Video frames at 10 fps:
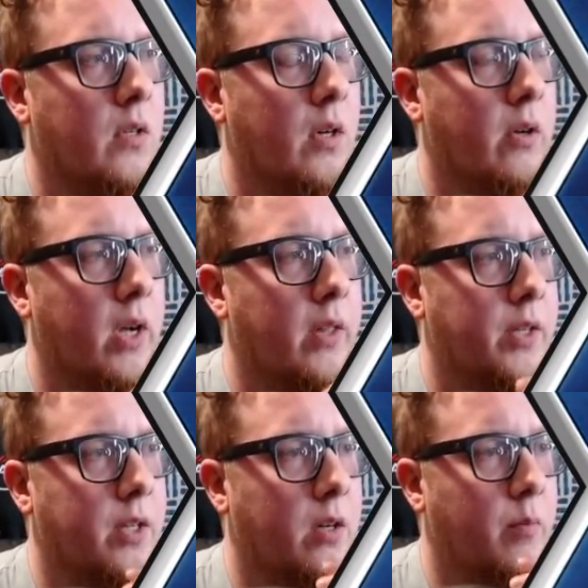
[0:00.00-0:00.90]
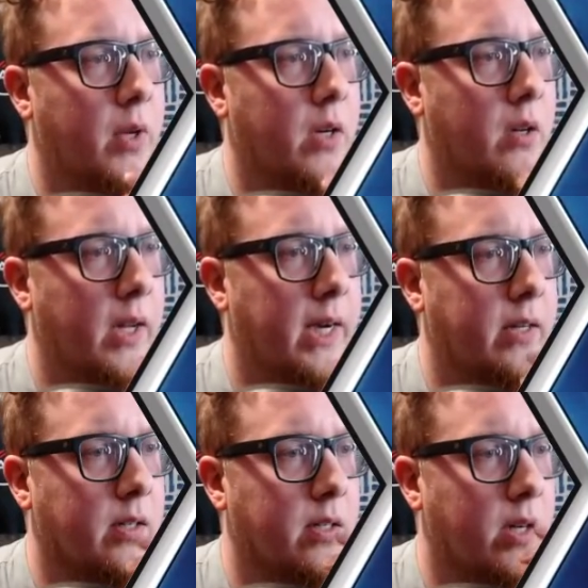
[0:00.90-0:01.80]
Okay, this could be a
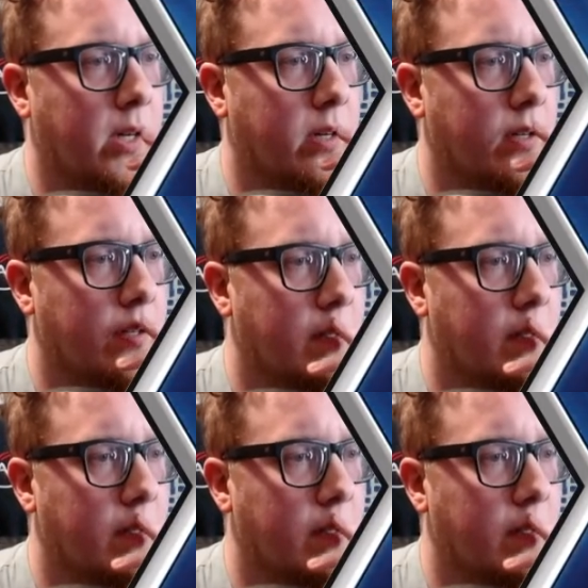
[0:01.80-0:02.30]
Galactus deck.